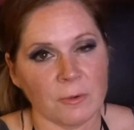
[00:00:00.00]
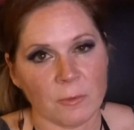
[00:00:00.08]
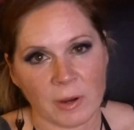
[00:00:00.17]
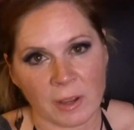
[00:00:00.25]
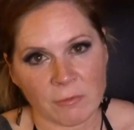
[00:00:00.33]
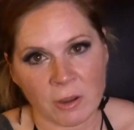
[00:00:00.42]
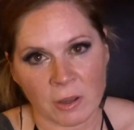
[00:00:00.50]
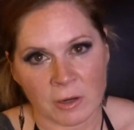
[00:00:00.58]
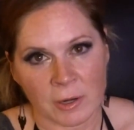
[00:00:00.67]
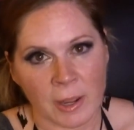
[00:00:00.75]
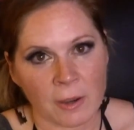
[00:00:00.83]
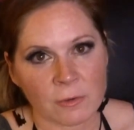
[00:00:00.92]
don't have a
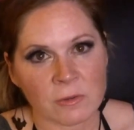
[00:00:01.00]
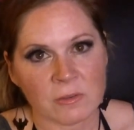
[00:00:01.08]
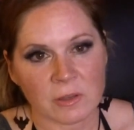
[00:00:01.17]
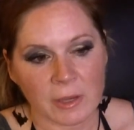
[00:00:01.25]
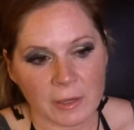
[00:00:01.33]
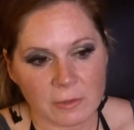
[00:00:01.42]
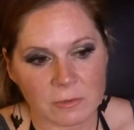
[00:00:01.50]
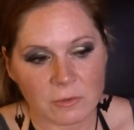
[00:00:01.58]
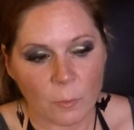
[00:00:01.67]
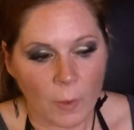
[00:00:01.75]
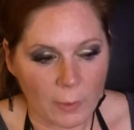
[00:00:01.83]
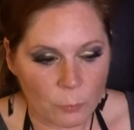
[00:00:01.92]
haunted house. And
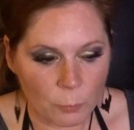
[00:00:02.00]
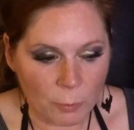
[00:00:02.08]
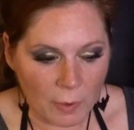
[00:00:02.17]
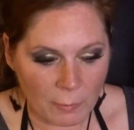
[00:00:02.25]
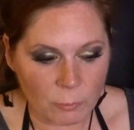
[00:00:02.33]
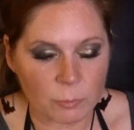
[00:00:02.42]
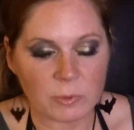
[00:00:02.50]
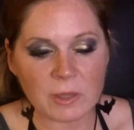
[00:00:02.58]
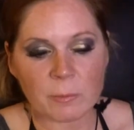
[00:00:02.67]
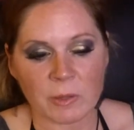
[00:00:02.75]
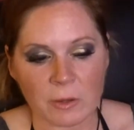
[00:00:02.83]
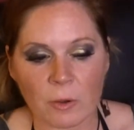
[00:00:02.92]
so I will
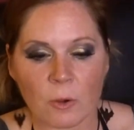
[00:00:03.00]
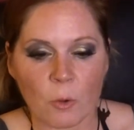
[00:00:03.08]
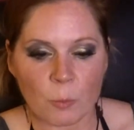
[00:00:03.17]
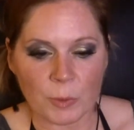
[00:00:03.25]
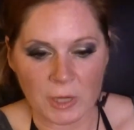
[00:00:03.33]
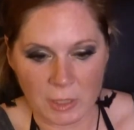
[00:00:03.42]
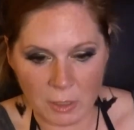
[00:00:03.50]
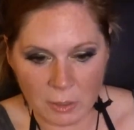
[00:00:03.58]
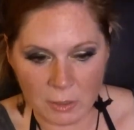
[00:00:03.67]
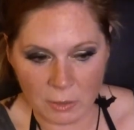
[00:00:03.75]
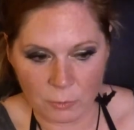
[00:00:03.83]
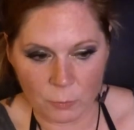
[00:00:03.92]
probably be opening
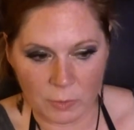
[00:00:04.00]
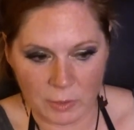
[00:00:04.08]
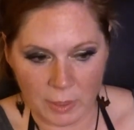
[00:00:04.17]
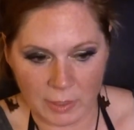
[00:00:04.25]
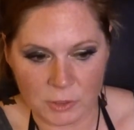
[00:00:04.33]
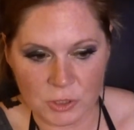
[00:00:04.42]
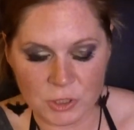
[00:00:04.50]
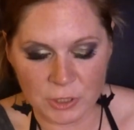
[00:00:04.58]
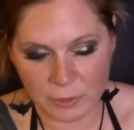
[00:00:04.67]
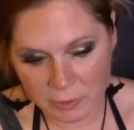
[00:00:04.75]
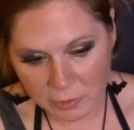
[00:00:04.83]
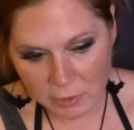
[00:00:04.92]
another one next
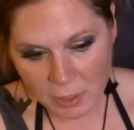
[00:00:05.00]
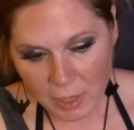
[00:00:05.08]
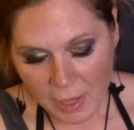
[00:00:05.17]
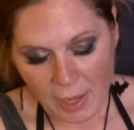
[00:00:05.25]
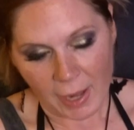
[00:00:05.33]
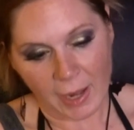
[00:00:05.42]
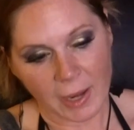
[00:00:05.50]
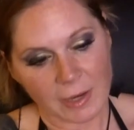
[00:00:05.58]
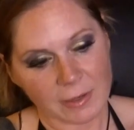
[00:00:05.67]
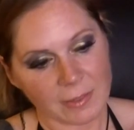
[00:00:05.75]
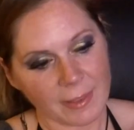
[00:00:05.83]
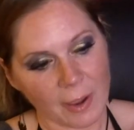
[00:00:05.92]
year,
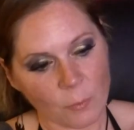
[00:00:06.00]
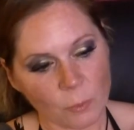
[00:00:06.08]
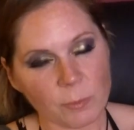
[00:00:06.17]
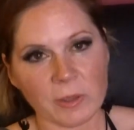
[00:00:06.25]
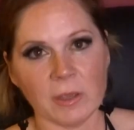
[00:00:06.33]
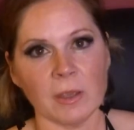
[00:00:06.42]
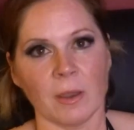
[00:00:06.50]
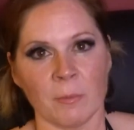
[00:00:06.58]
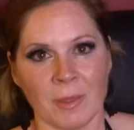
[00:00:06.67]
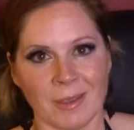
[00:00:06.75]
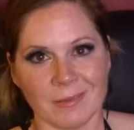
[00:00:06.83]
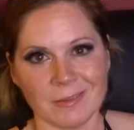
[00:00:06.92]
and that will be
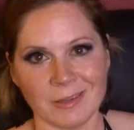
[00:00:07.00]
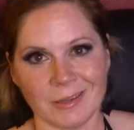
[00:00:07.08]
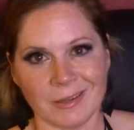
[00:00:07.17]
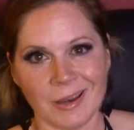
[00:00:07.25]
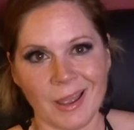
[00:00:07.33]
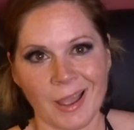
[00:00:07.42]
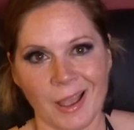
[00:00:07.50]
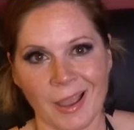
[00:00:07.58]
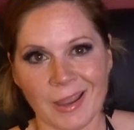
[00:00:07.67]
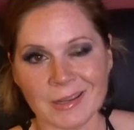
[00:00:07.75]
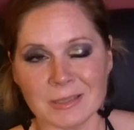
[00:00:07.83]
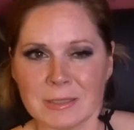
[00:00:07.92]
amazing.
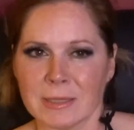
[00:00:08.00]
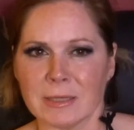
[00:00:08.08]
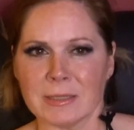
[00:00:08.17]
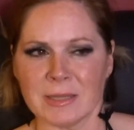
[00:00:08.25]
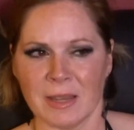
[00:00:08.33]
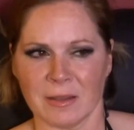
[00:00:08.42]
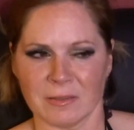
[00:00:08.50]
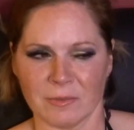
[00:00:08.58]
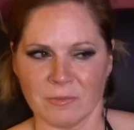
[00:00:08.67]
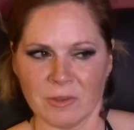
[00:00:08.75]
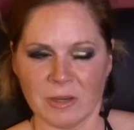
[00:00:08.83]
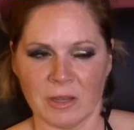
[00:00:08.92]
I did take
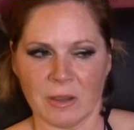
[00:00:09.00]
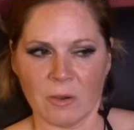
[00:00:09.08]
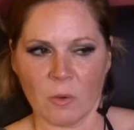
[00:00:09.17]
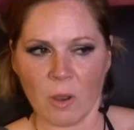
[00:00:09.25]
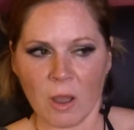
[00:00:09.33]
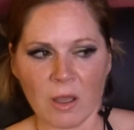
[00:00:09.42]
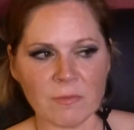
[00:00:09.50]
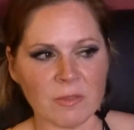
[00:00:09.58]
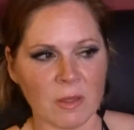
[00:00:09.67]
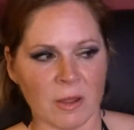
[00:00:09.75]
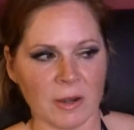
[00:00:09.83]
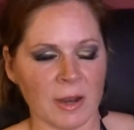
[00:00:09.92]
some video of
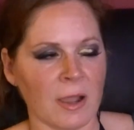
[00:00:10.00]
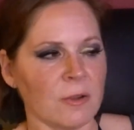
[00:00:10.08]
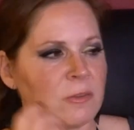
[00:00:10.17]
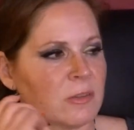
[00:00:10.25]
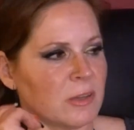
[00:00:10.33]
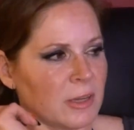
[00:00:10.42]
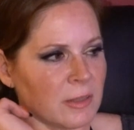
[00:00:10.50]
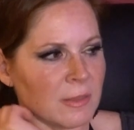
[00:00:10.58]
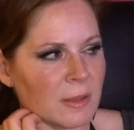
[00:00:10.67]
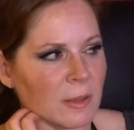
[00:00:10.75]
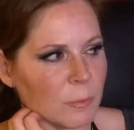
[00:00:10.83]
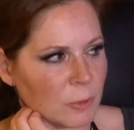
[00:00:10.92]
the haunted house, and I
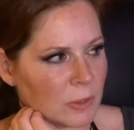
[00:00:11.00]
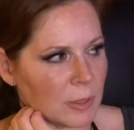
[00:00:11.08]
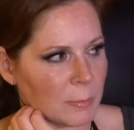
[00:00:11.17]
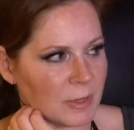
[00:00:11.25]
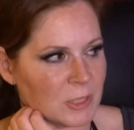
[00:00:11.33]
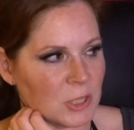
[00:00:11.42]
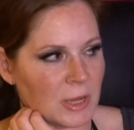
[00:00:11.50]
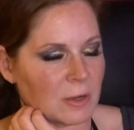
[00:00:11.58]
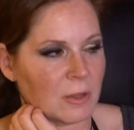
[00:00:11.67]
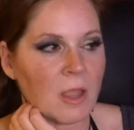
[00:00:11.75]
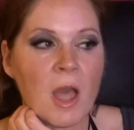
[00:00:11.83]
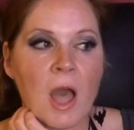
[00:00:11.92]
think I put it on my
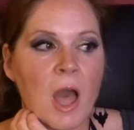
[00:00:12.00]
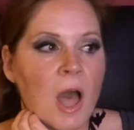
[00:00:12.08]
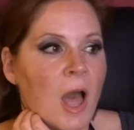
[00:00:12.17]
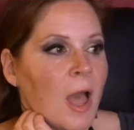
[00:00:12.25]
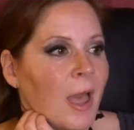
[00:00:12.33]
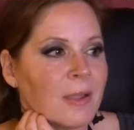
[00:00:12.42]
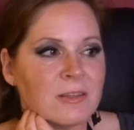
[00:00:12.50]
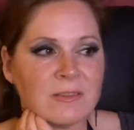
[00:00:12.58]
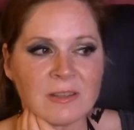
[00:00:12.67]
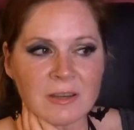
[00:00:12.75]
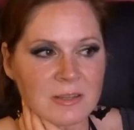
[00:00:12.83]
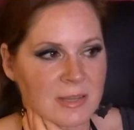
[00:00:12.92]
channel. I
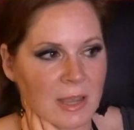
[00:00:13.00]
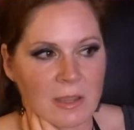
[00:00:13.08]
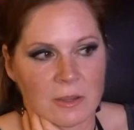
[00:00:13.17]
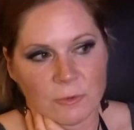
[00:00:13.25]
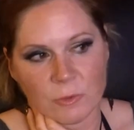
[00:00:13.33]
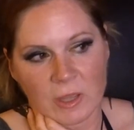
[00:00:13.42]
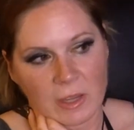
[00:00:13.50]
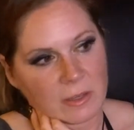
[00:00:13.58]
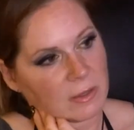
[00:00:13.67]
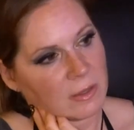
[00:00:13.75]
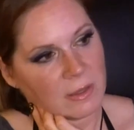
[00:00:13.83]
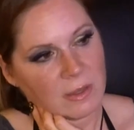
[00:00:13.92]
just gotta tell you, like,